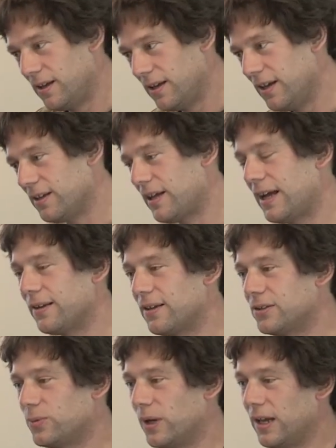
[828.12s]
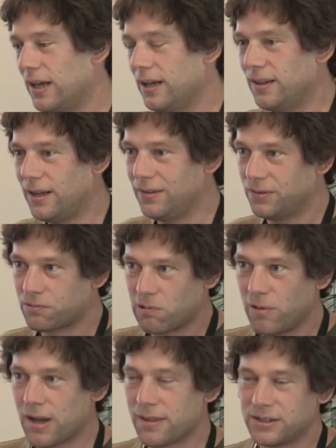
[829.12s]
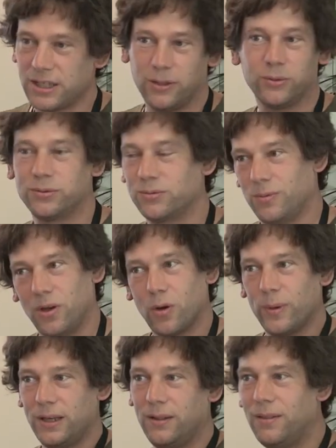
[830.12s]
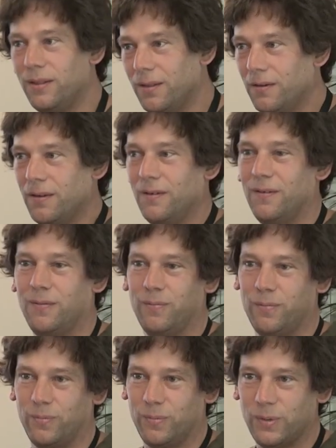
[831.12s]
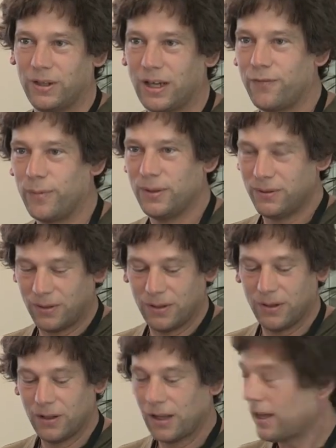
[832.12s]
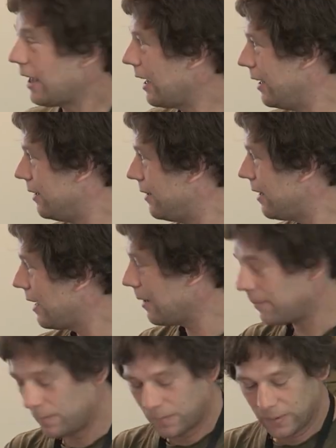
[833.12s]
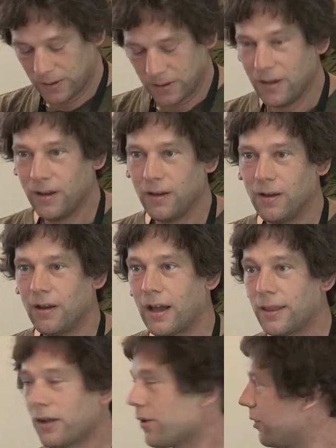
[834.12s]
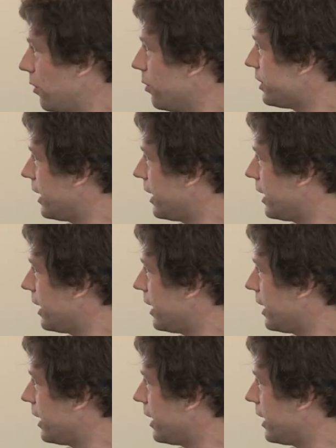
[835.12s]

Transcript: He attacked this way, and then through other channels lobbied the government, and um, and they got the law